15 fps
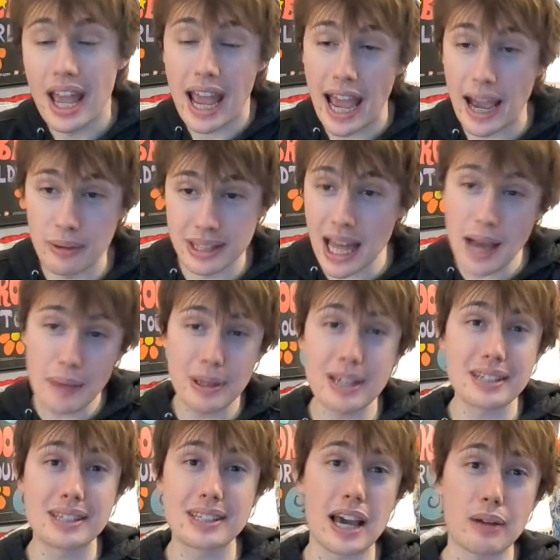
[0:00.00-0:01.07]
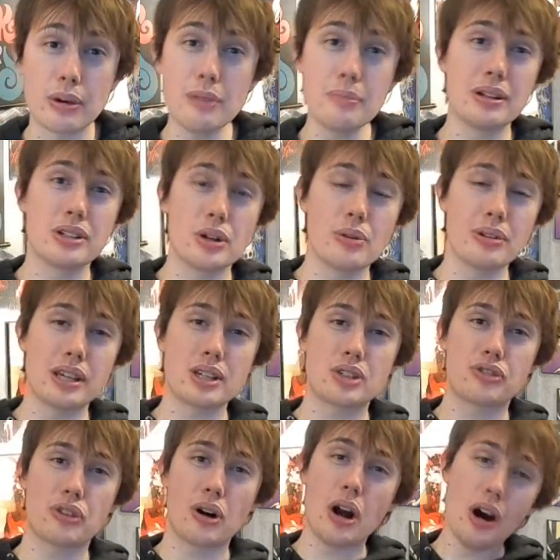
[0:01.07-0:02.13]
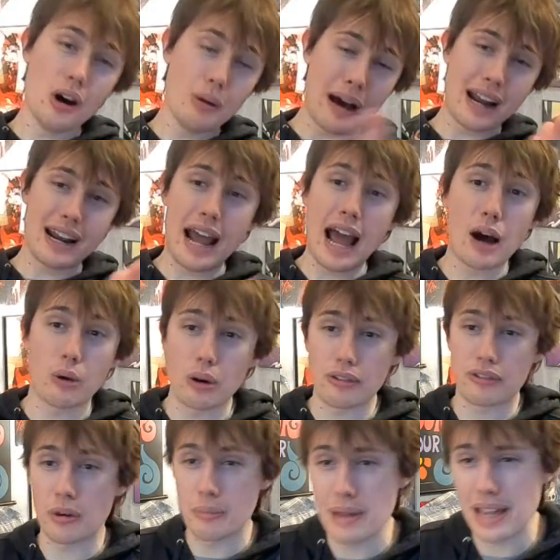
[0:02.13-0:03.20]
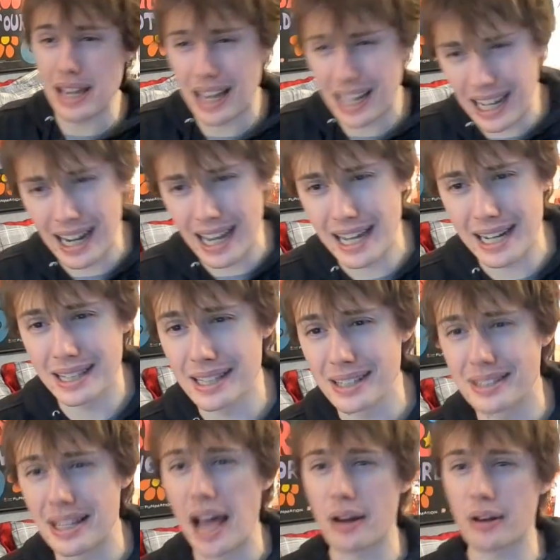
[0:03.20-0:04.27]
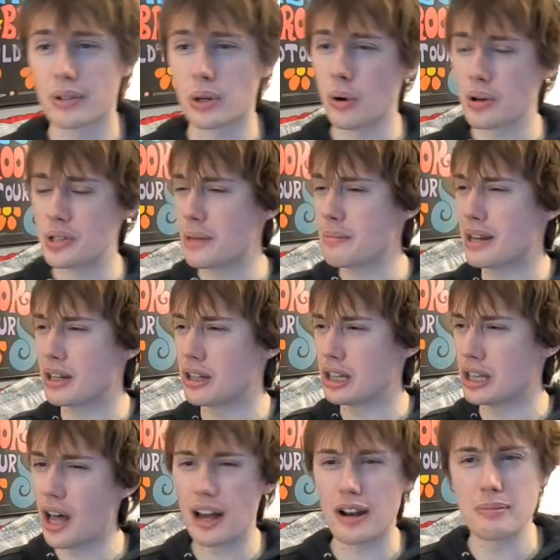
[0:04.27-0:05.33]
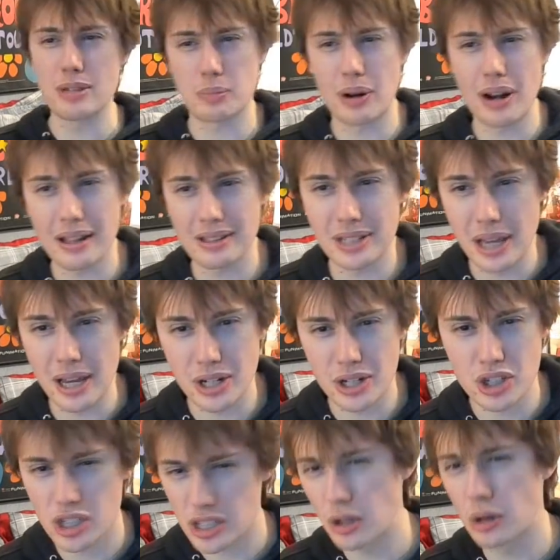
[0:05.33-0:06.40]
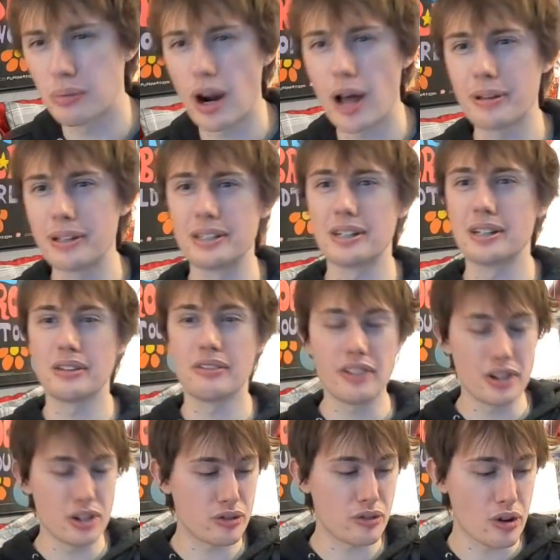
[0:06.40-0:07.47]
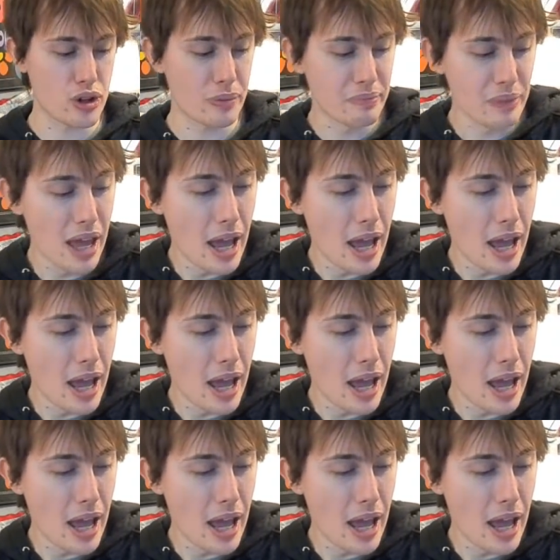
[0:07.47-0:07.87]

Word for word: And with that being said, we've been doing this for, oh, about an hour for me. I got to edit this down, of course. I made a lot of mispronunciations. Still probably did in the finished version.